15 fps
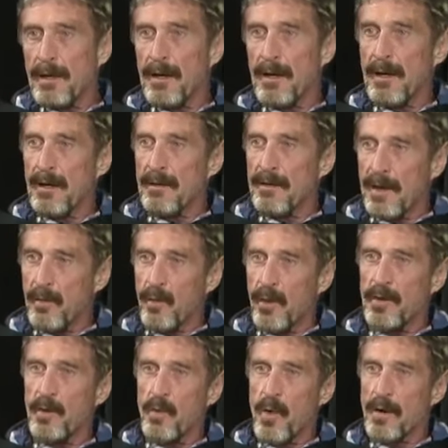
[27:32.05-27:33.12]
uh, that
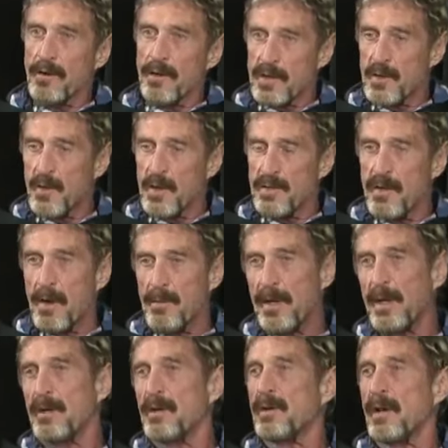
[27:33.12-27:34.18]
when you want to switch from
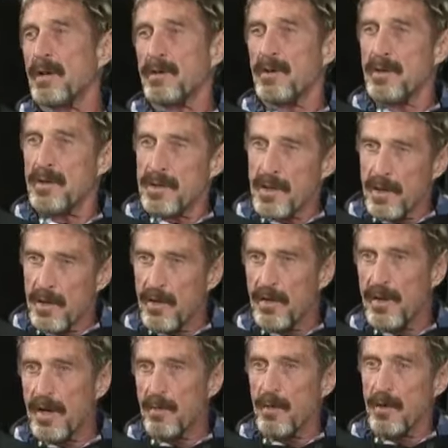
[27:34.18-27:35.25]
the Internet to the secure
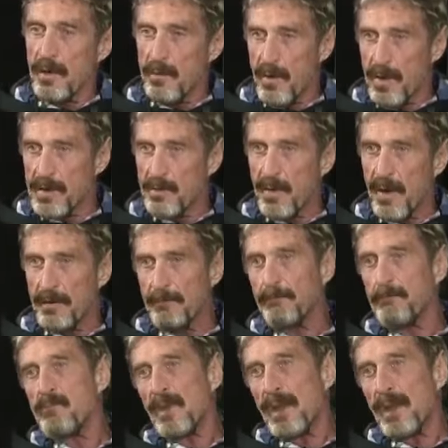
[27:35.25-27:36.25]
network, you press a button,